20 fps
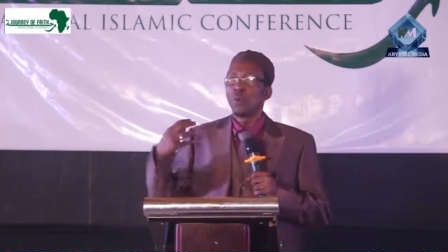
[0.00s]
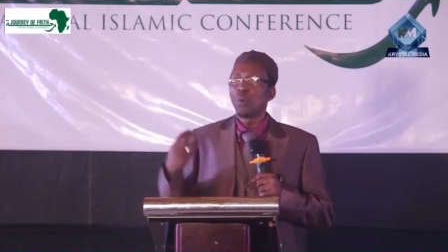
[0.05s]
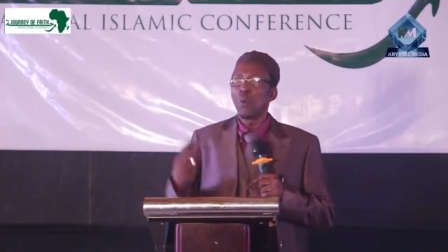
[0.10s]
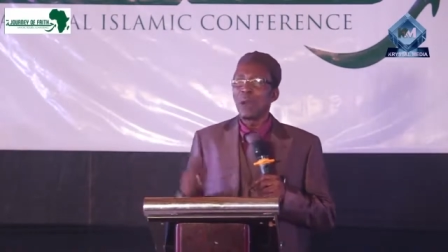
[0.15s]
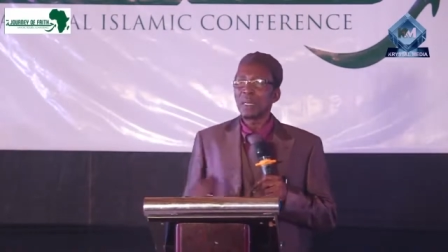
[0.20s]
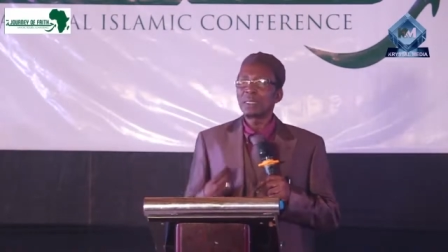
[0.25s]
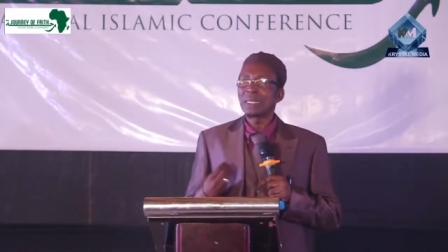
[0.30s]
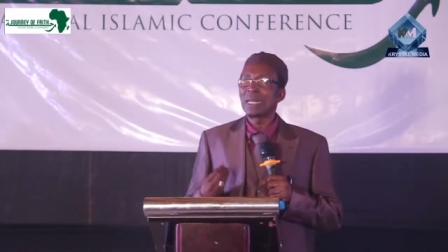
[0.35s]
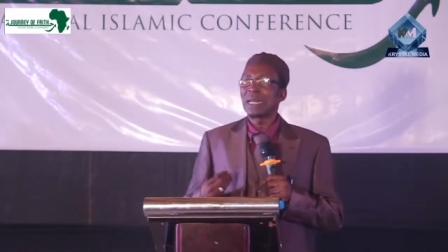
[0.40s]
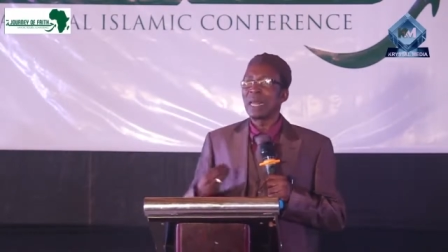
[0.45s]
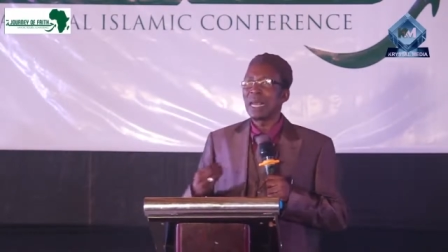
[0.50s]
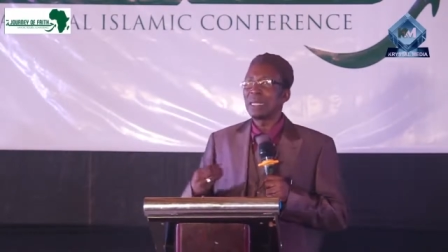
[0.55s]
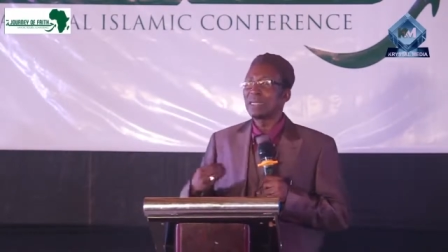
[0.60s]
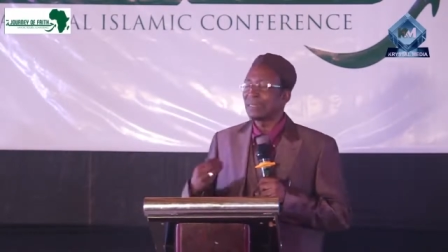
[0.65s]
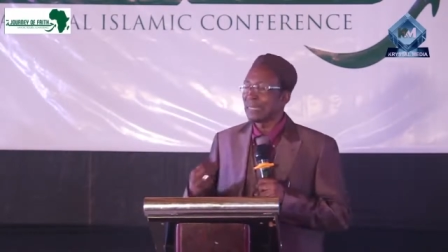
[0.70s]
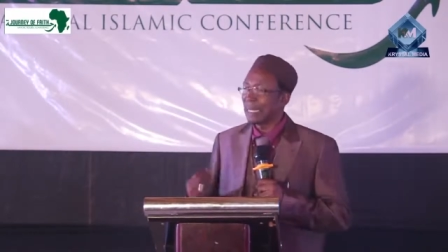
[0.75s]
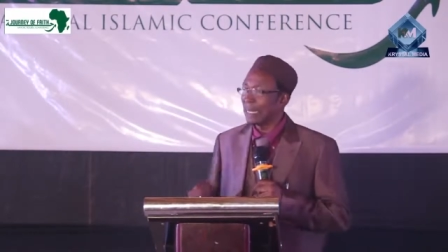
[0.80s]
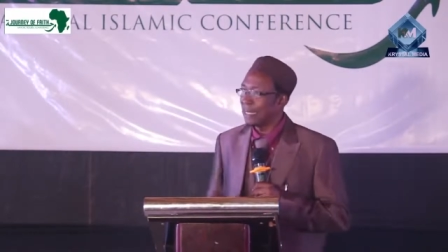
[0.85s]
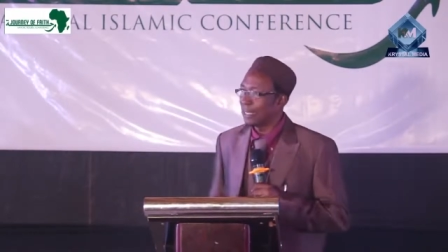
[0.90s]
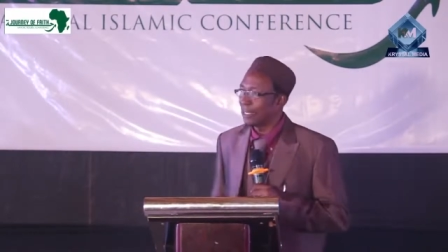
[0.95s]
what can I
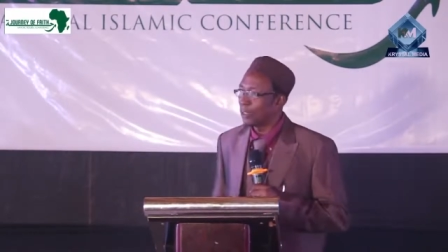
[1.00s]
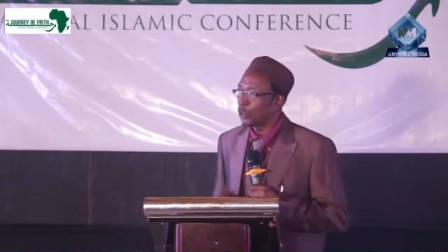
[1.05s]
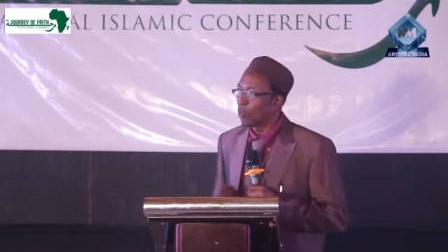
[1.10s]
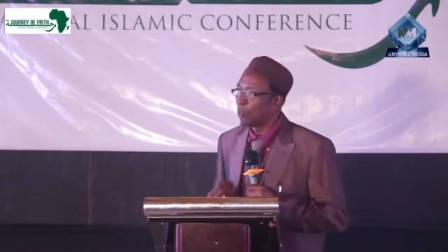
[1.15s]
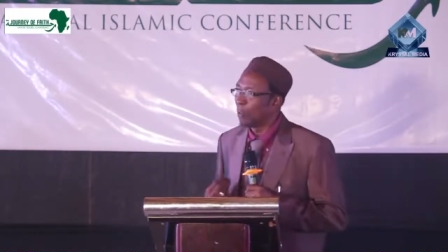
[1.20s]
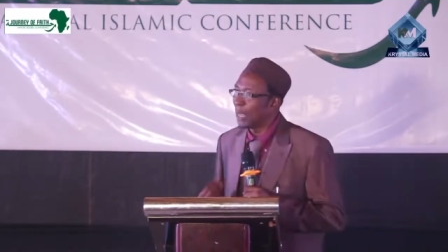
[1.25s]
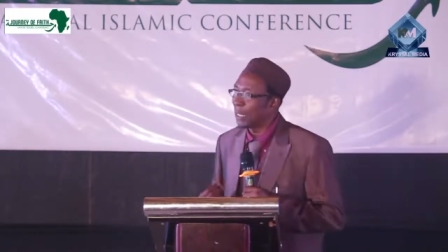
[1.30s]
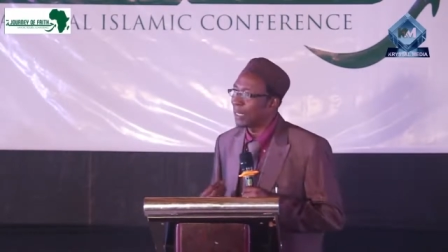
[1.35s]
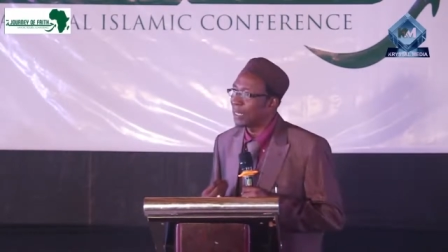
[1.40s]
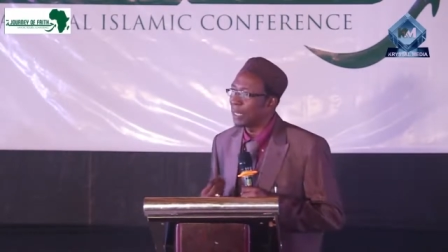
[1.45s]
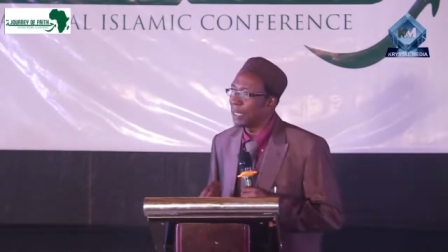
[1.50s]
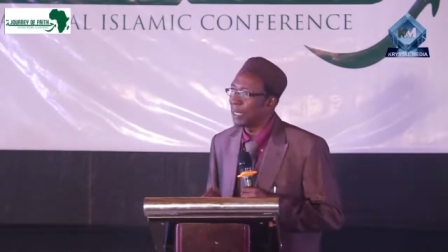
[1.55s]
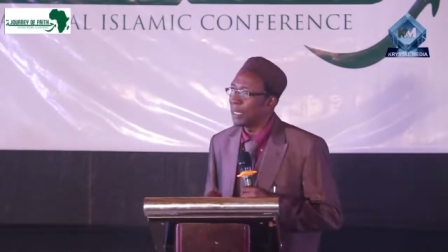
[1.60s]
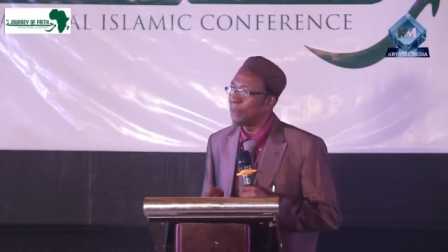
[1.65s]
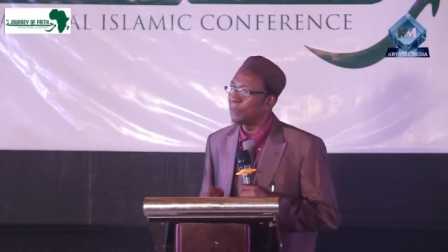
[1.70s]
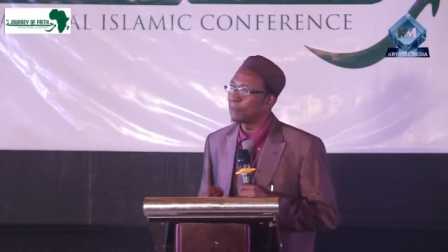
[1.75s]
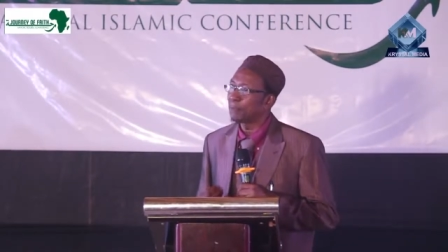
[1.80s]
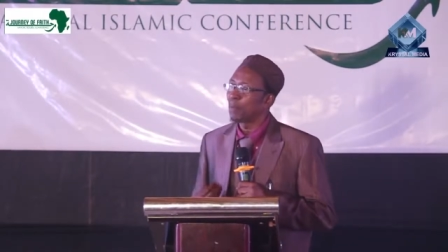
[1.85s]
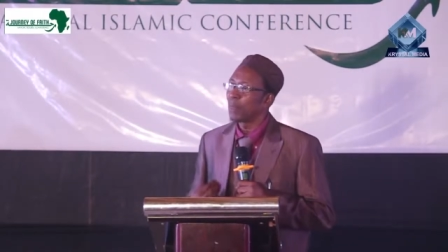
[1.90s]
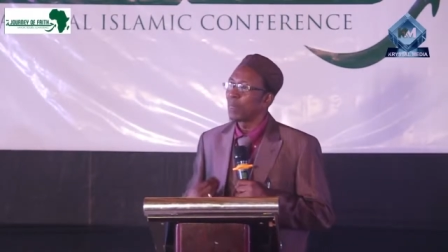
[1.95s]
say to make
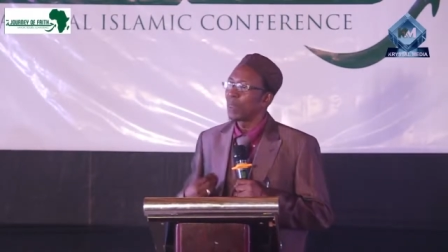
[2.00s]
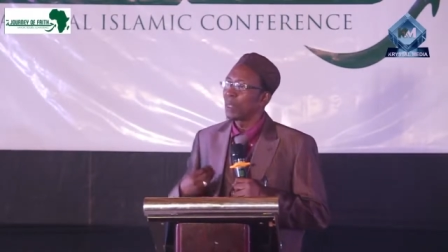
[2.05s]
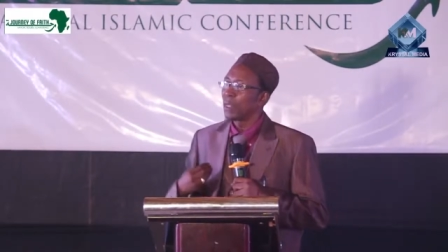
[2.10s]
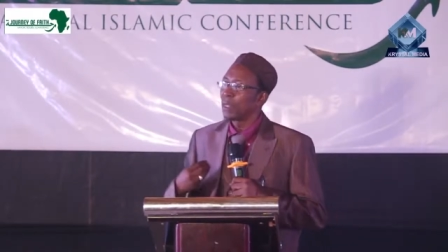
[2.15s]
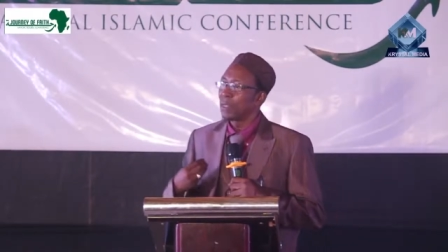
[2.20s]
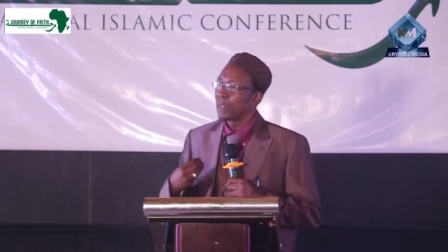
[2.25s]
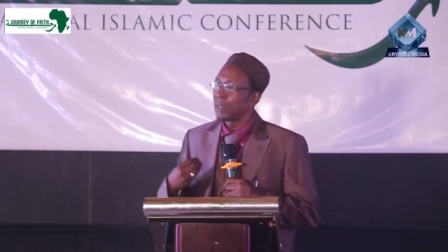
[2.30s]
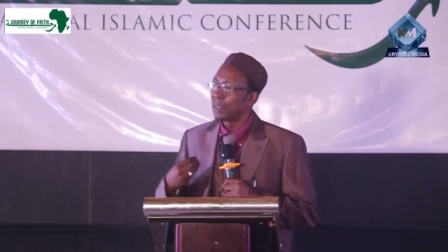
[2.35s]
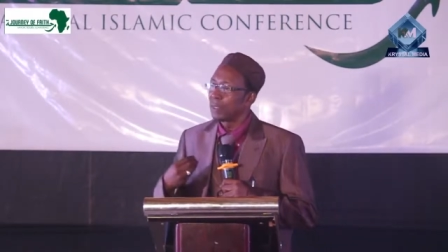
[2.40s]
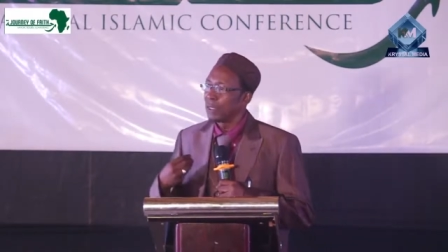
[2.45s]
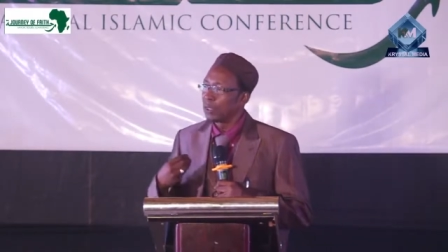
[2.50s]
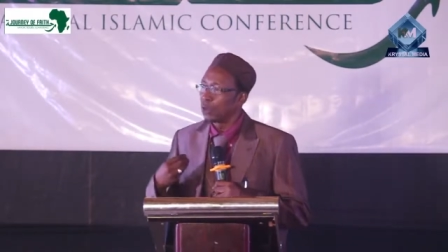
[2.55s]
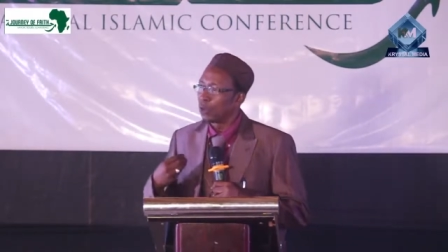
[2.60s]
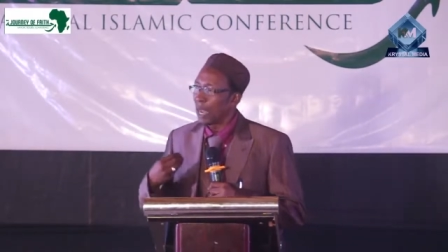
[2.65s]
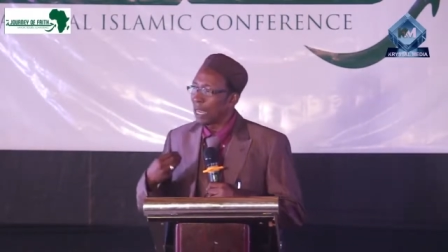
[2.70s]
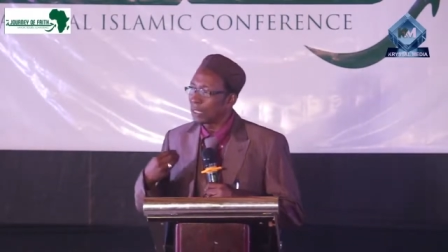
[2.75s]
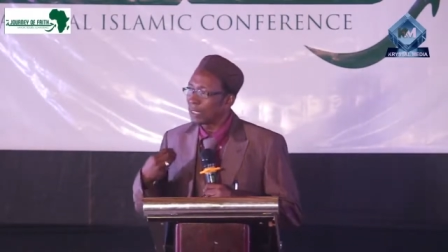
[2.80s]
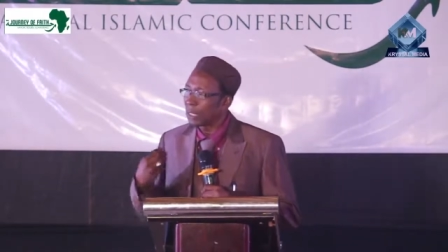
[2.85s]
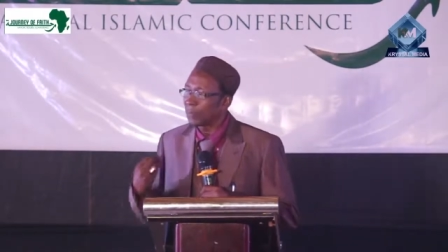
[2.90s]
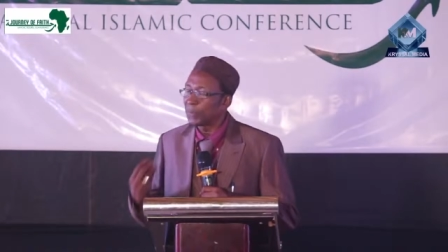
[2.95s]
him, you
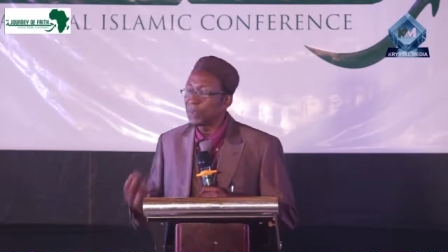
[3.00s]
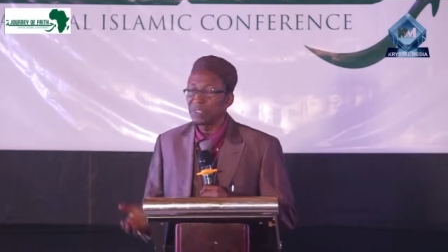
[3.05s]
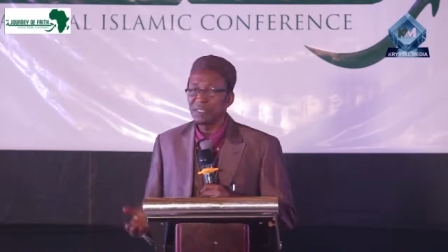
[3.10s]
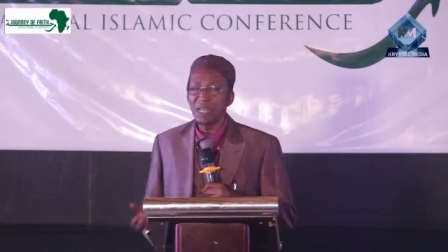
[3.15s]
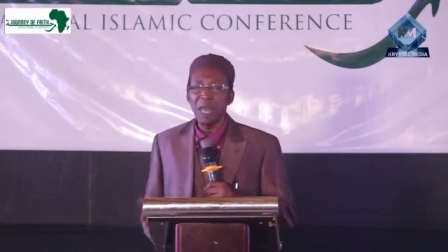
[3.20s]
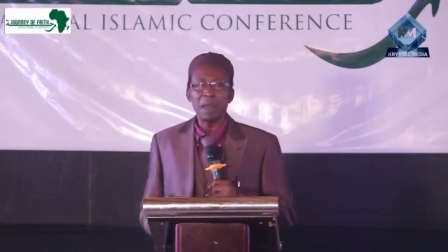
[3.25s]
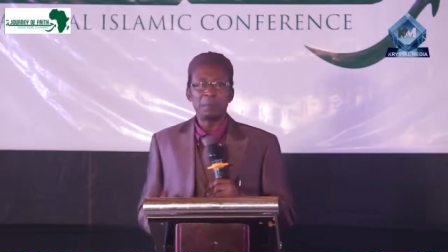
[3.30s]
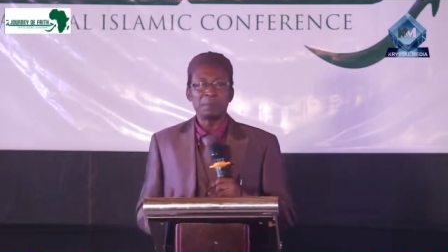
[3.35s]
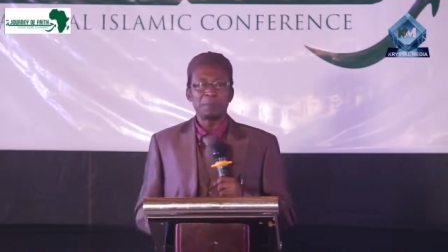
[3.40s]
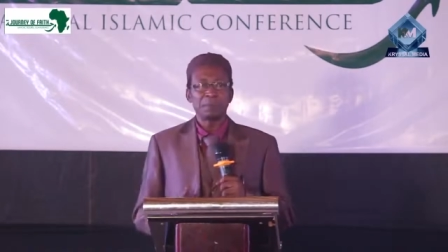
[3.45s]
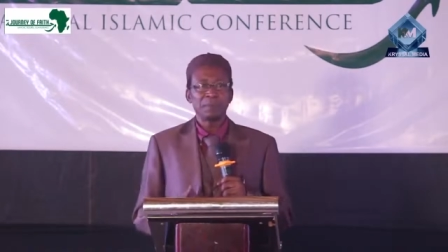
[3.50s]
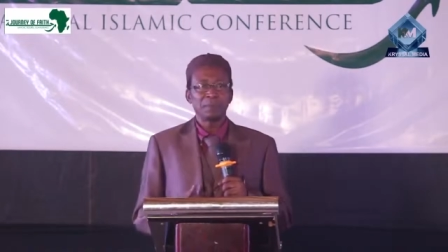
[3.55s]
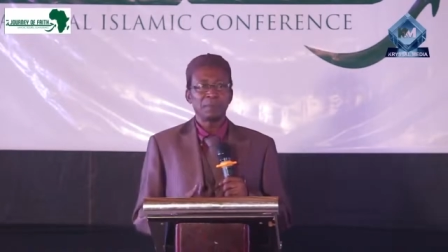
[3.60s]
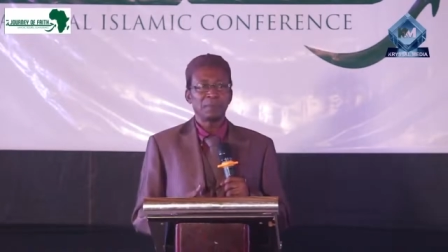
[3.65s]
know, accept Islam?